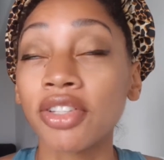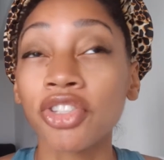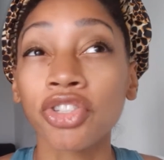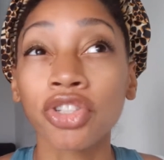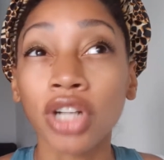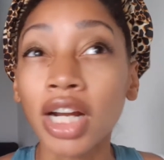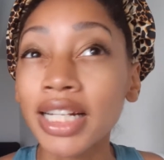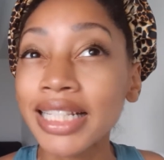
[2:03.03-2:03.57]

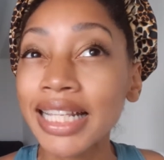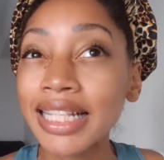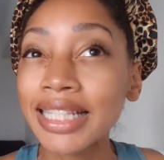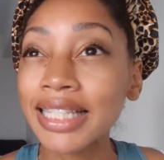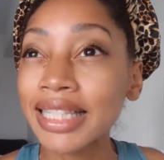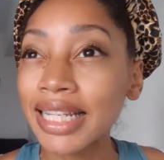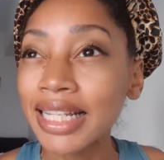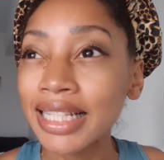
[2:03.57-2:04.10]
starts at
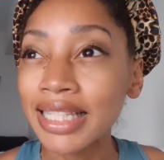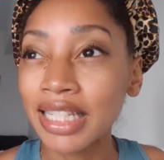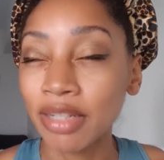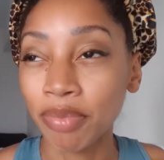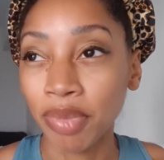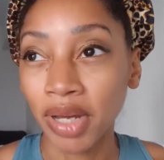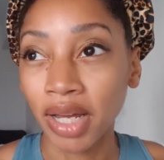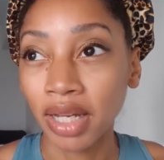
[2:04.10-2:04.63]

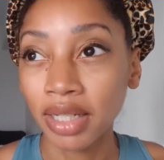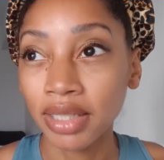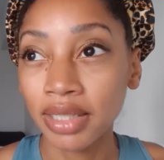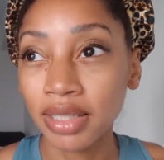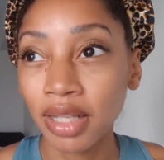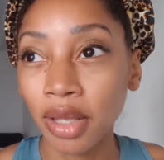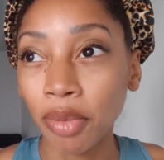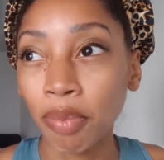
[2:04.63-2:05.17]

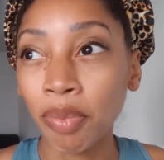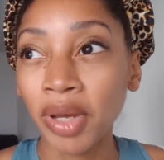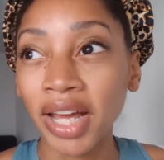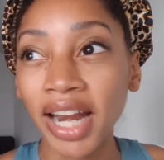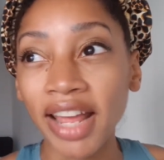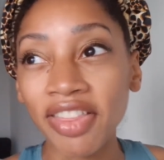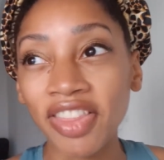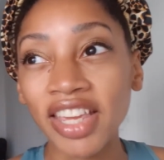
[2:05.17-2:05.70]
$60, but
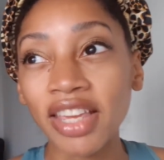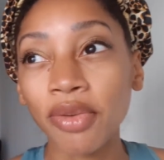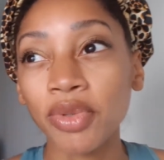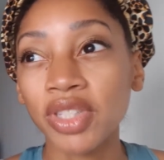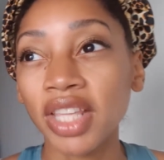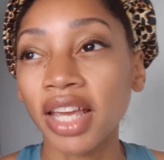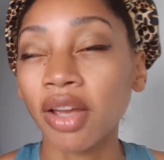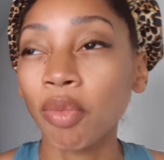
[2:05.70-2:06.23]
I think it
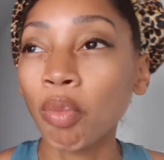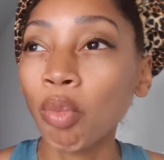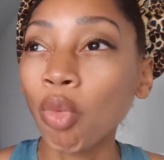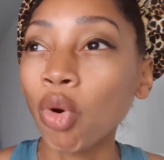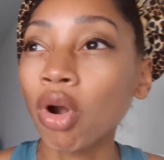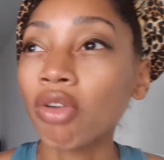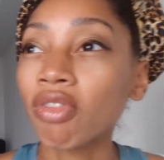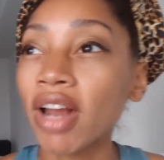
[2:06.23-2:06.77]
was like
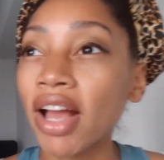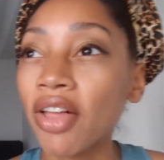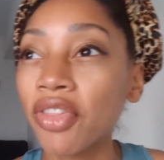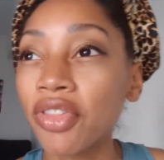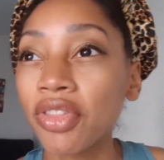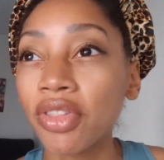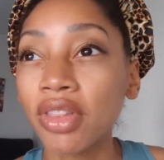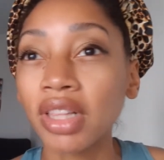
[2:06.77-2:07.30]
more
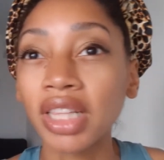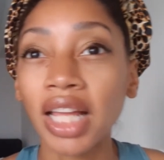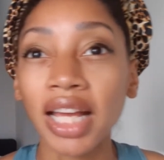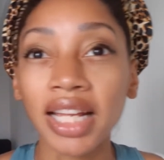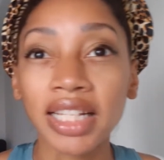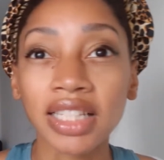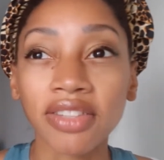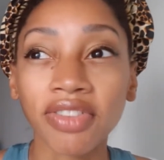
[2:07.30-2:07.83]
around the
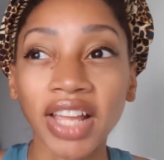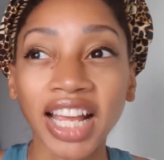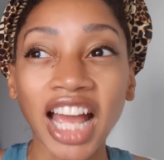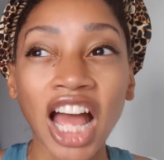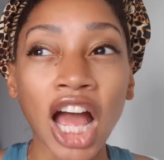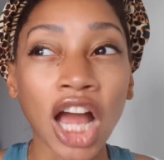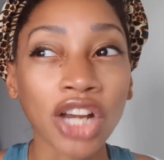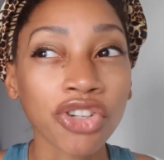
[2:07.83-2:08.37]
lines of like
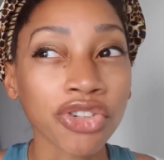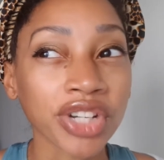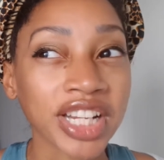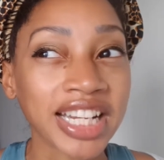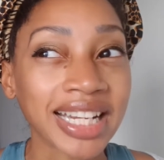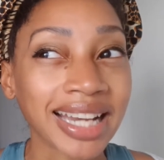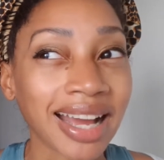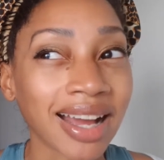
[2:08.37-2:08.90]

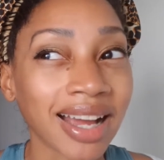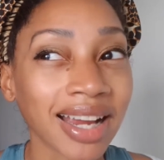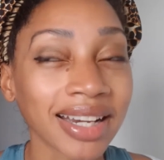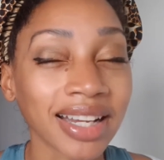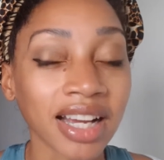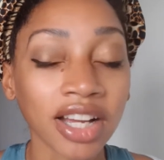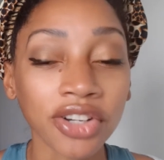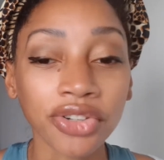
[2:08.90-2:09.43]
109,
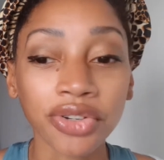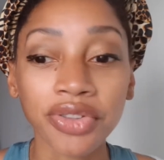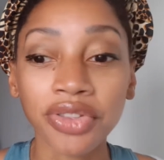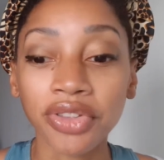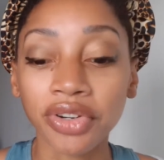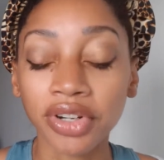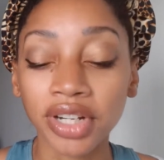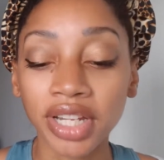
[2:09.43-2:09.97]

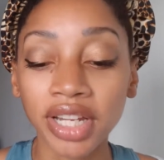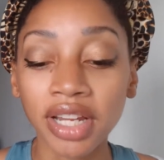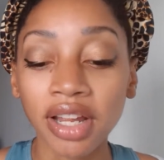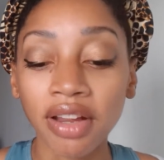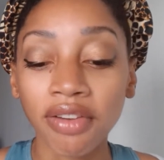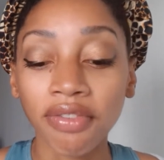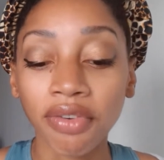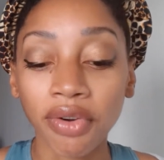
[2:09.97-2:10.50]
130
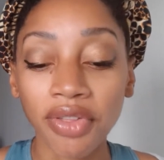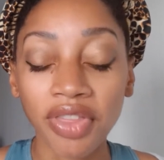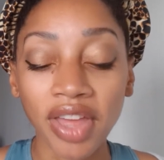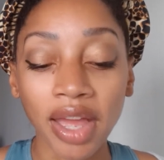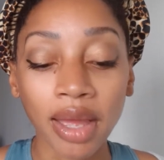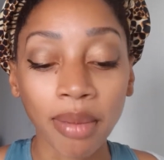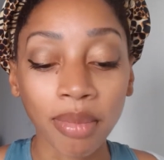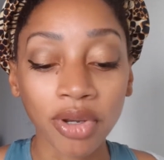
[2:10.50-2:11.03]
for
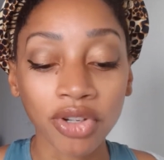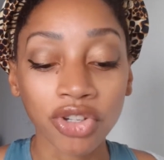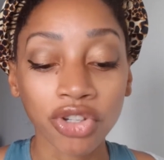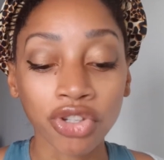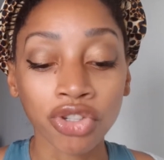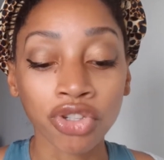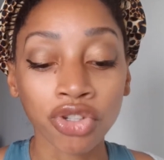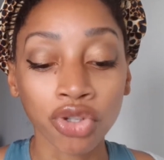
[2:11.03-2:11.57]
them to
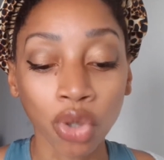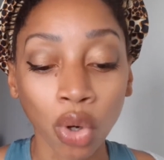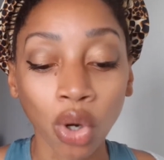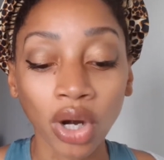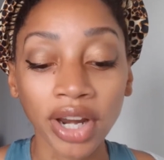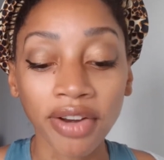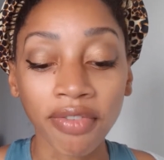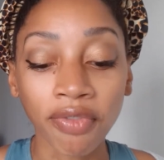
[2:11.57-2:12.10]

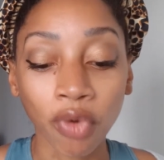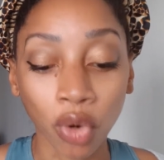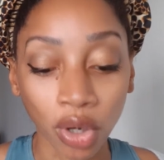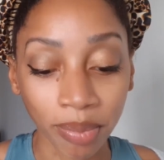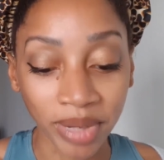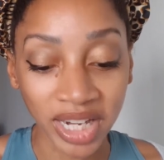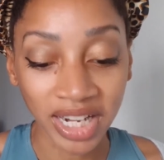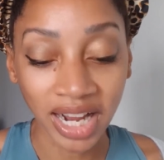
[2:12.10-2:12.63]
store it for
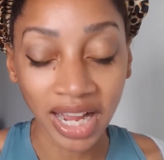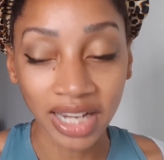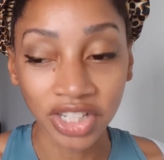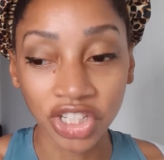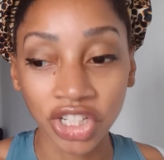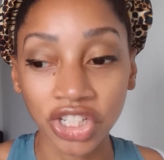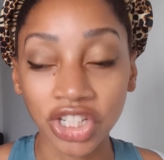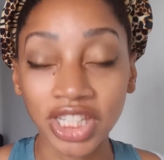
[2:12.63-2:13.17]
me, not
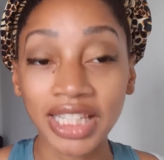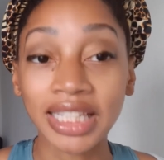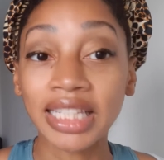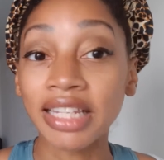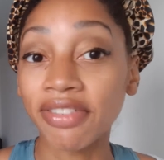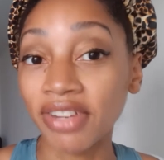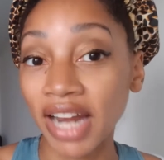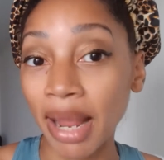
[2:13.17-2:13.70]
to just
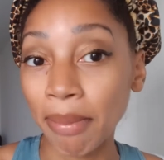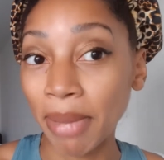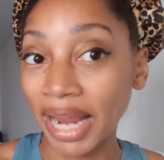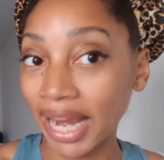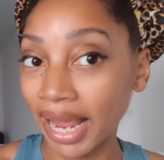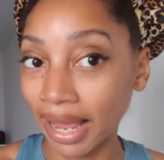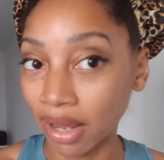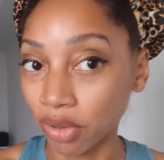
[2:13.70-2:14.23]
leave it at my
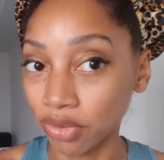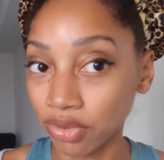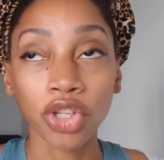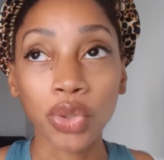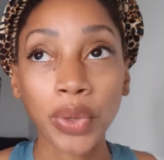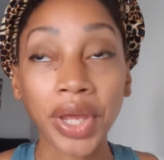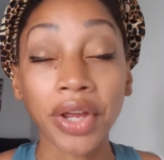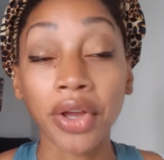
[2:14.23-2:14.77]
house.
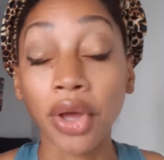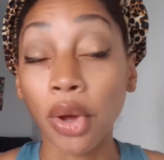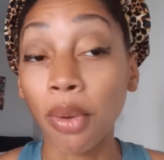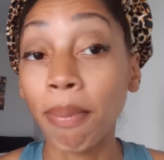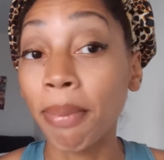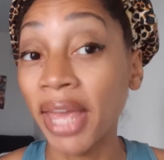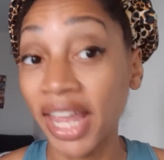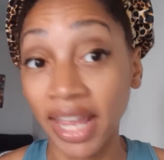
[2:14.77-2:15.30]
You can go
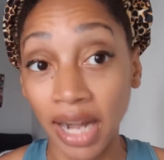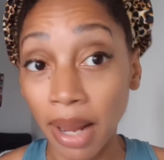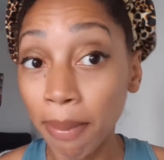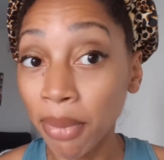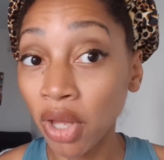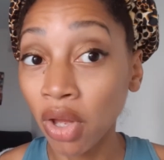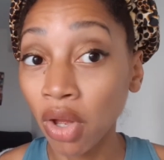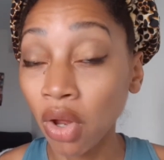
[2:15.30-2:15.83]
and pick it up,